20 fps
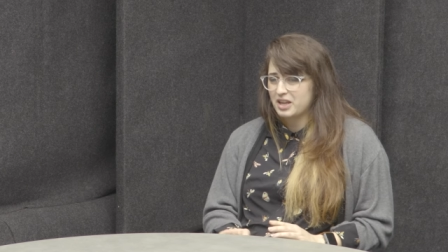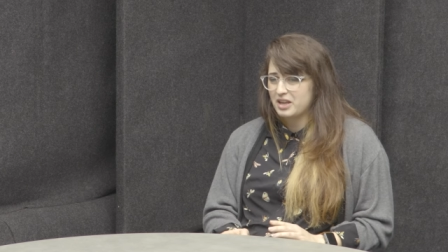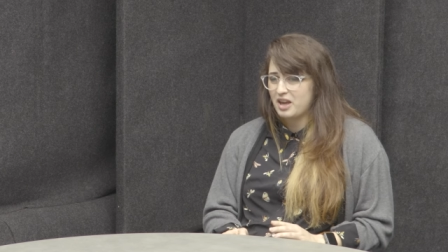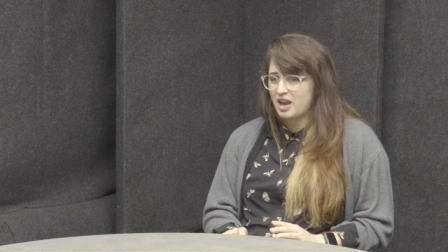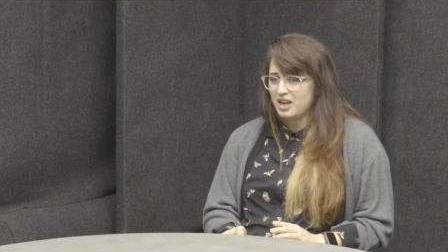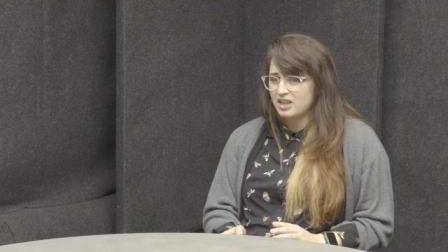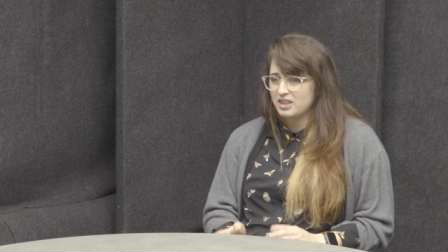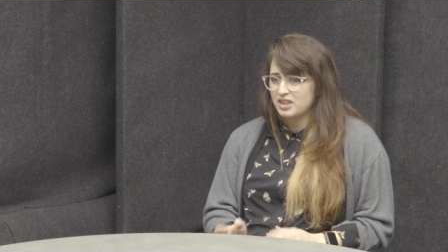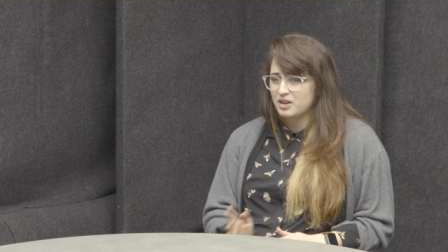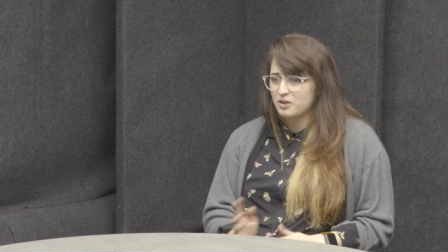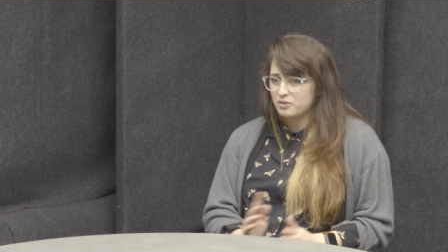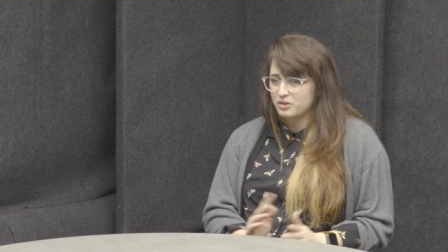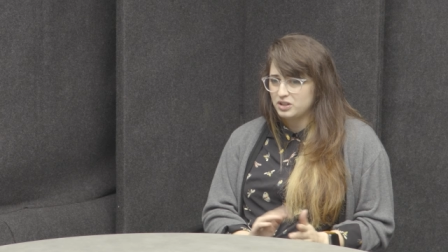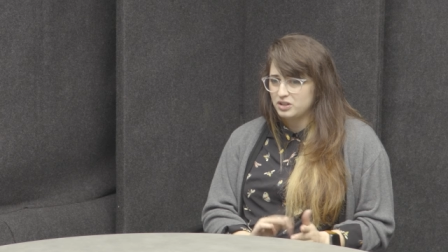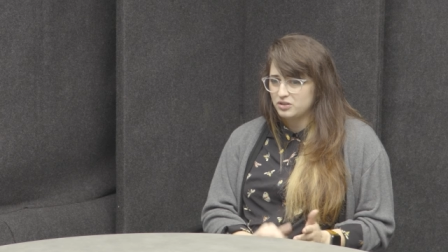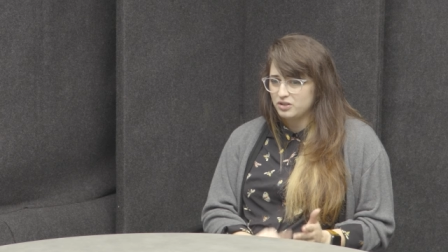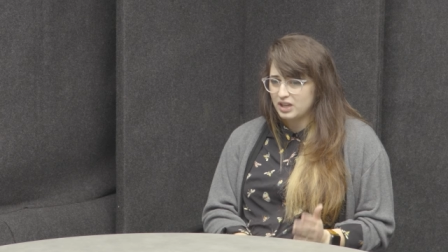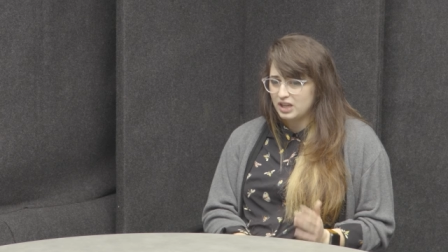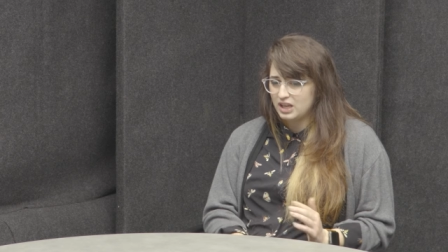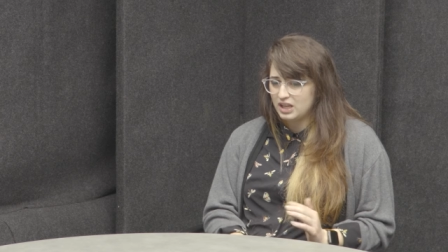I, I think when
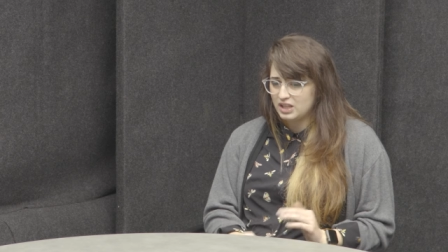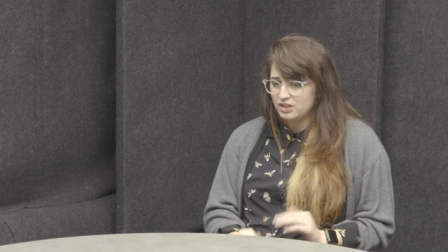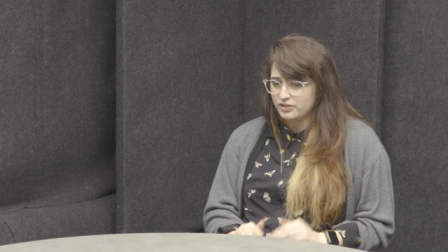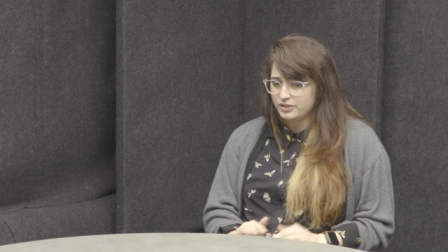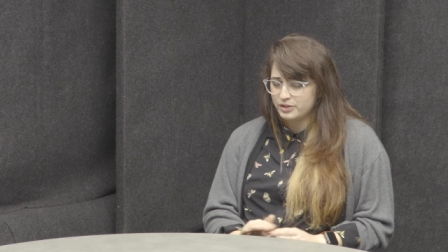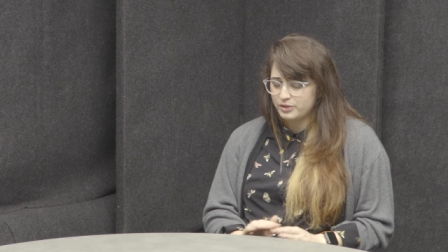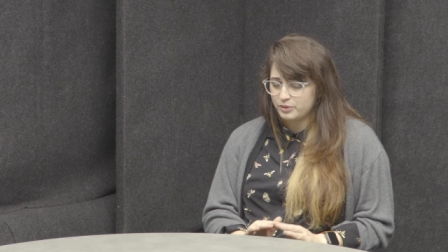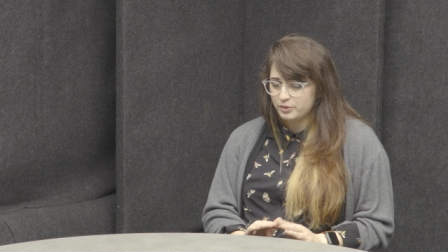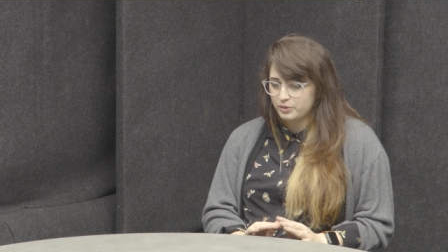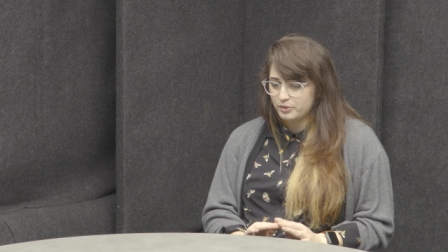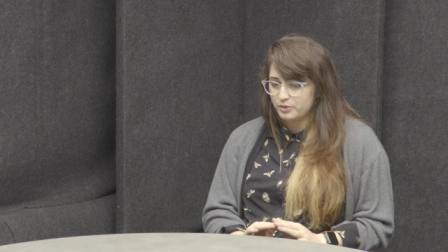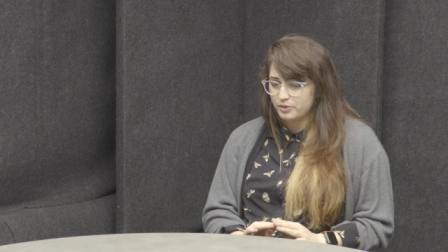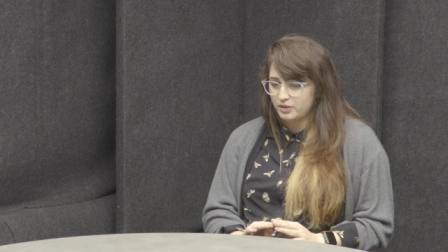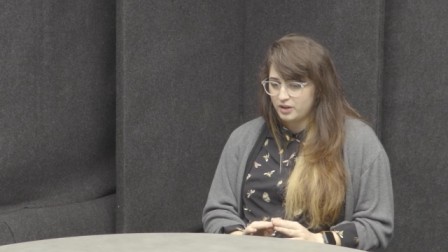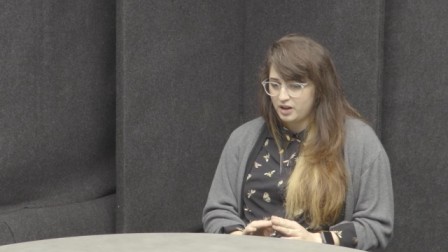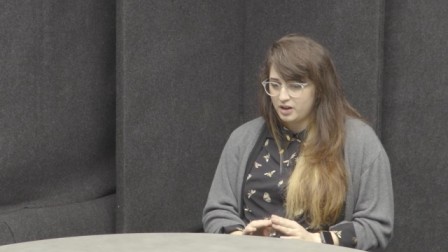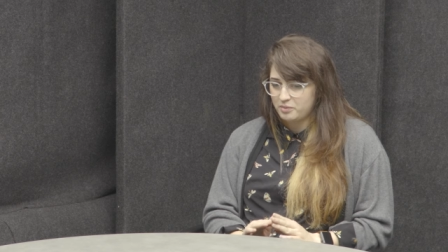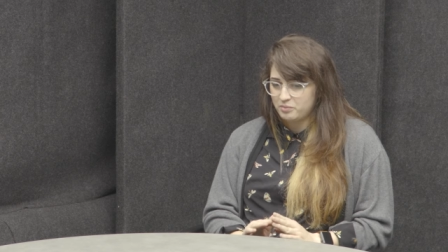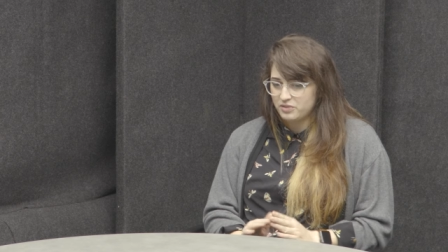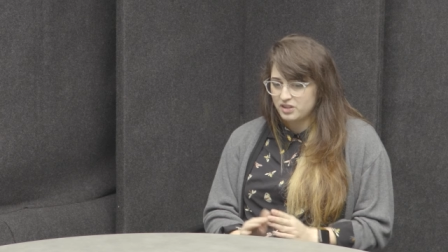you get into
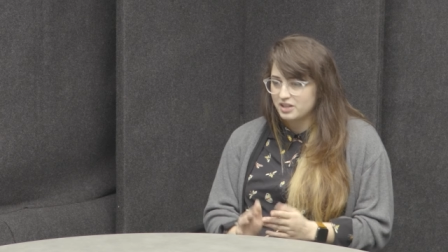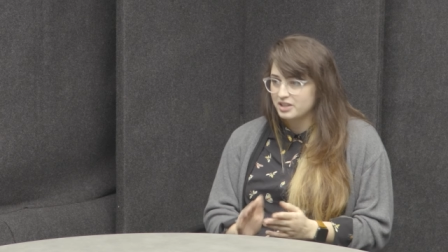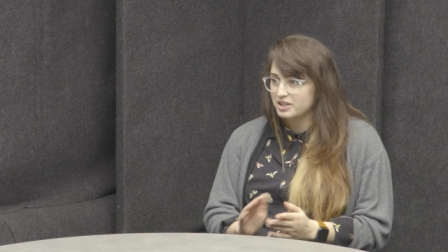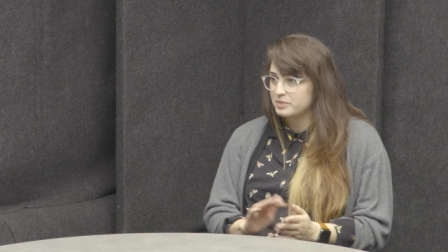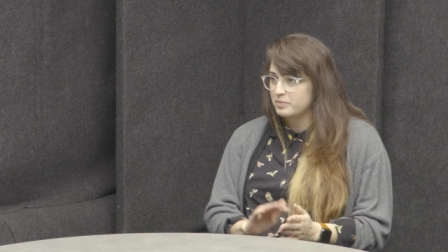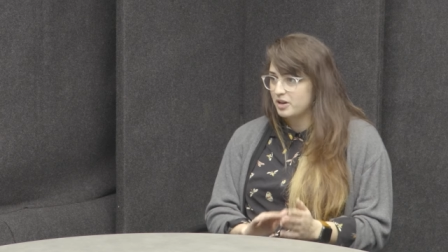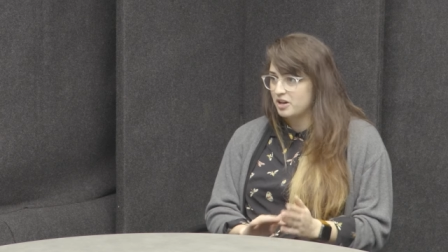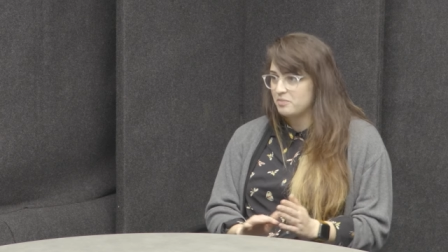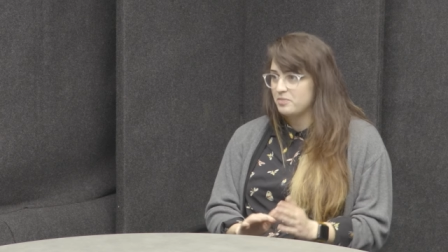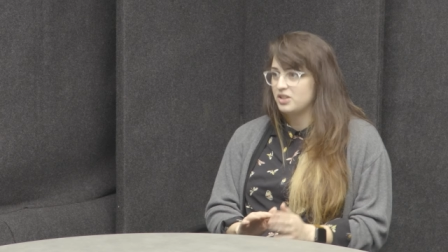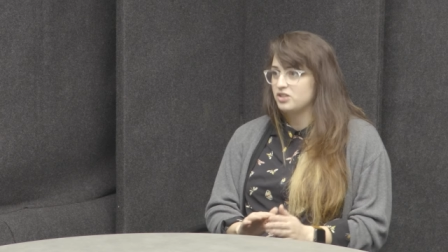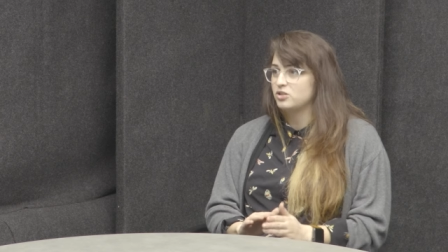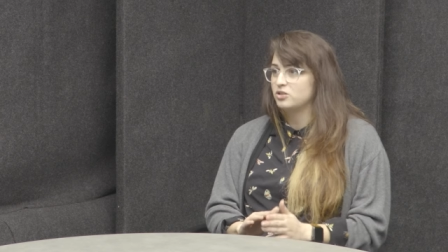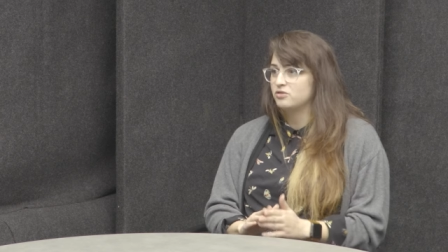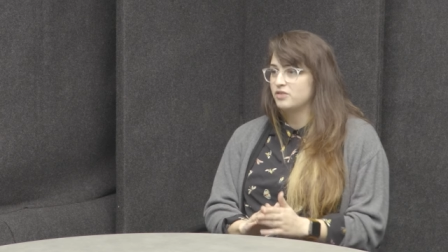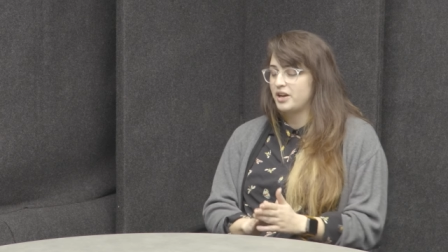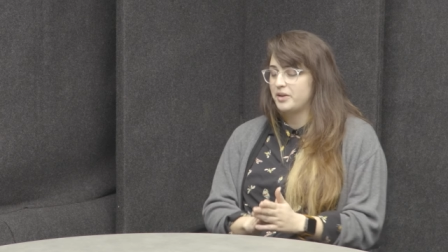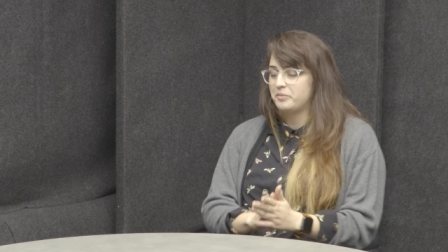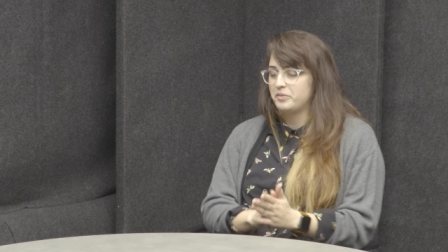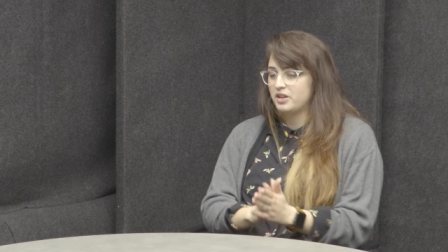um, the experimental
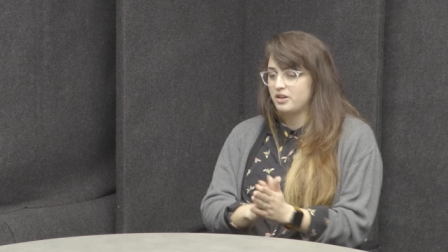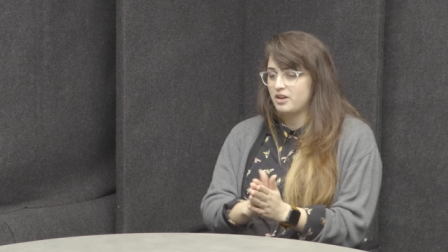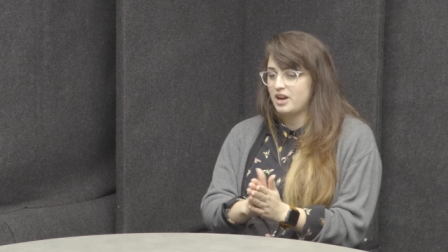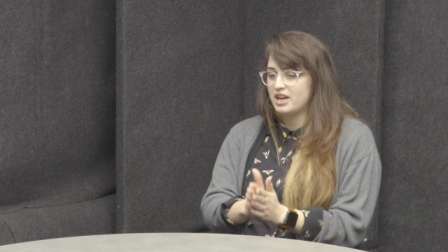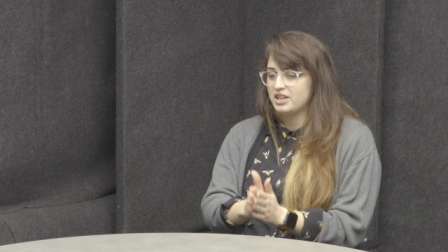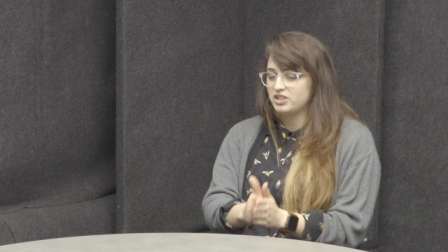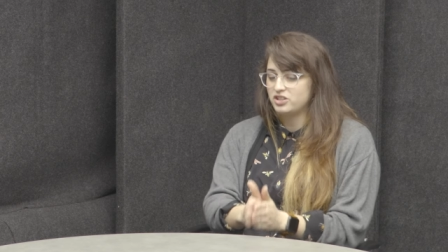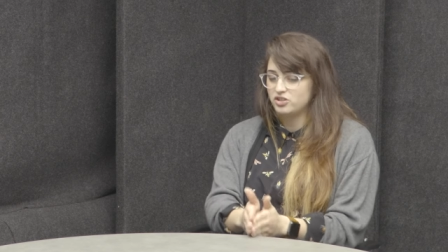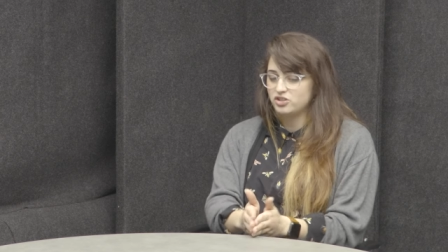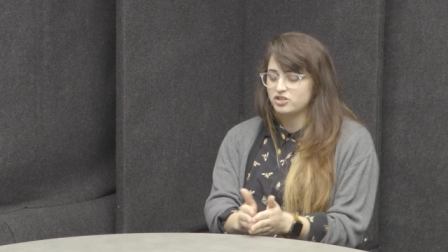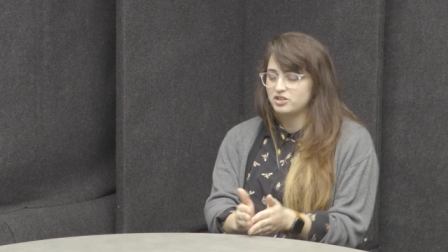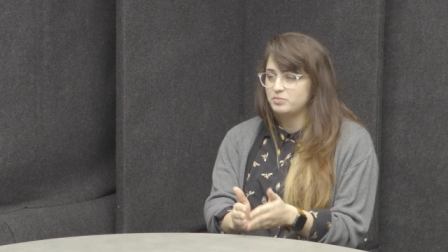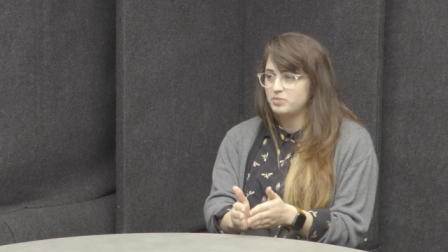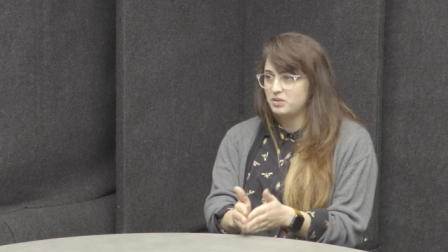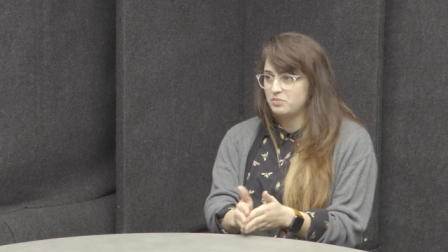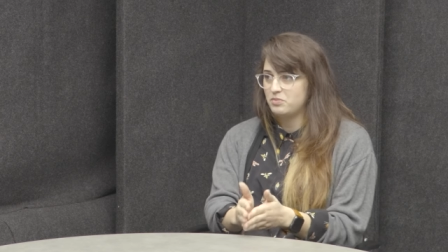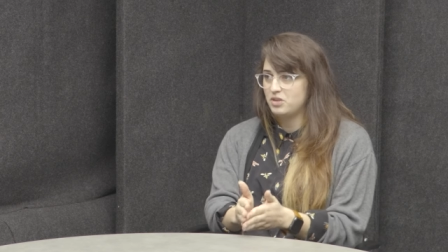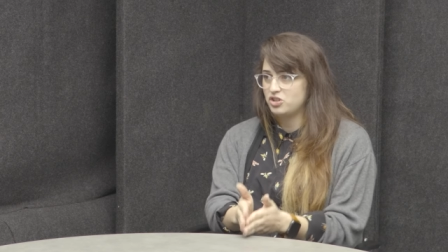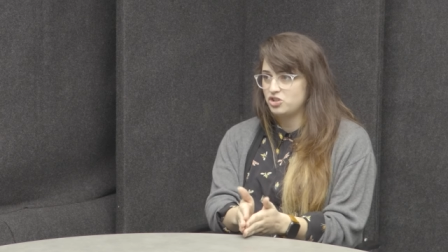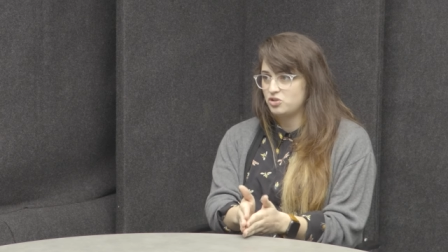realm, there has to just
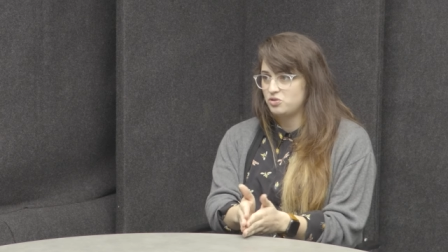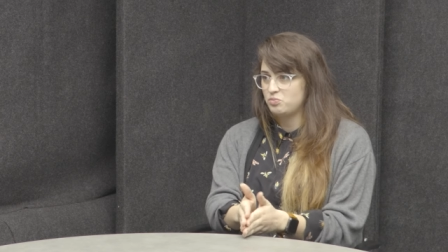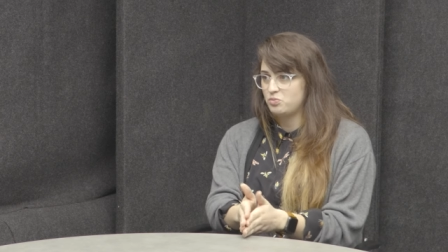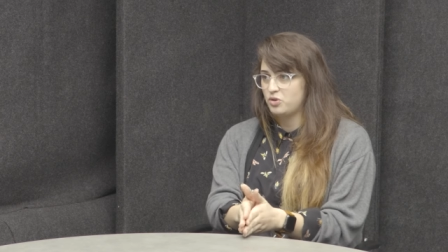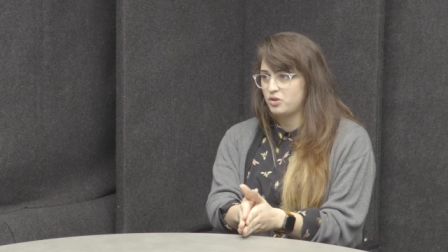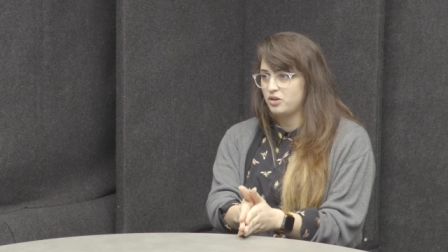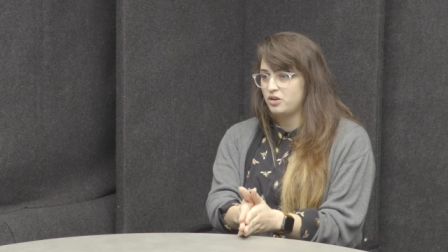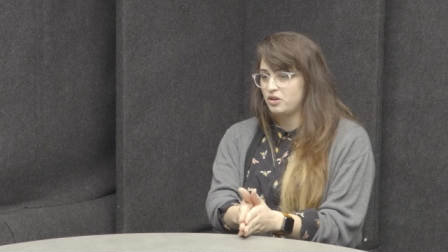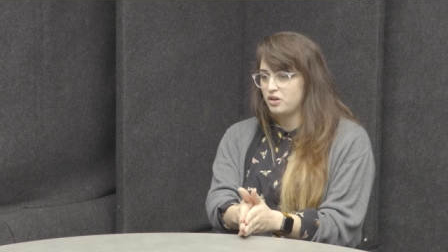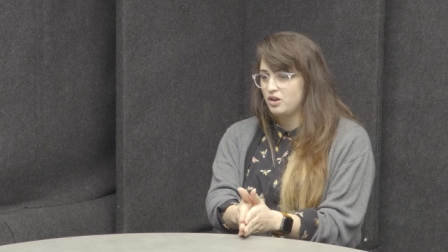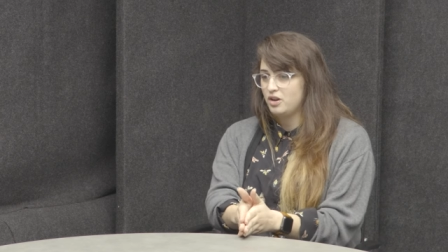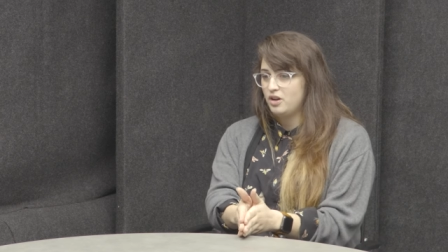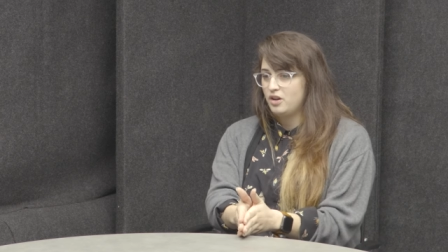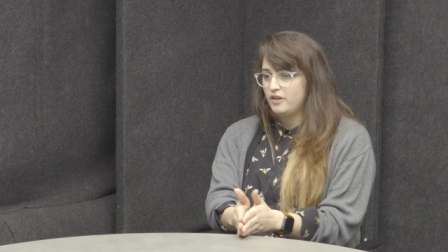be much more